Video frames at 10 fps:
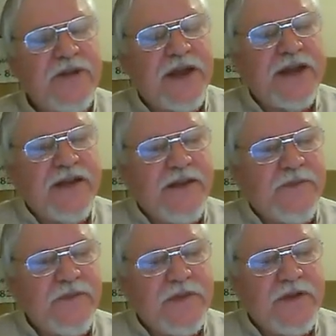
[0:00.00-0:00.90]
a
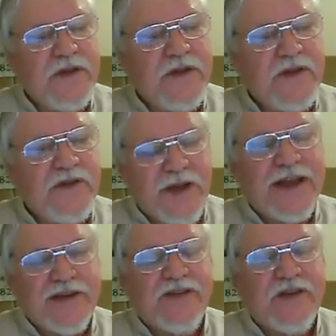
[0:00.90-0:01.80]

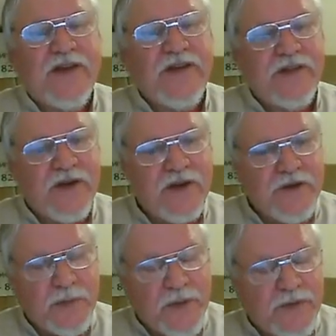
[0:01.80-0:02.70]
science to this, there is
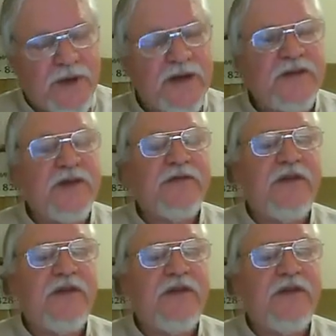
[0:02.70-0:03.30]
a progressive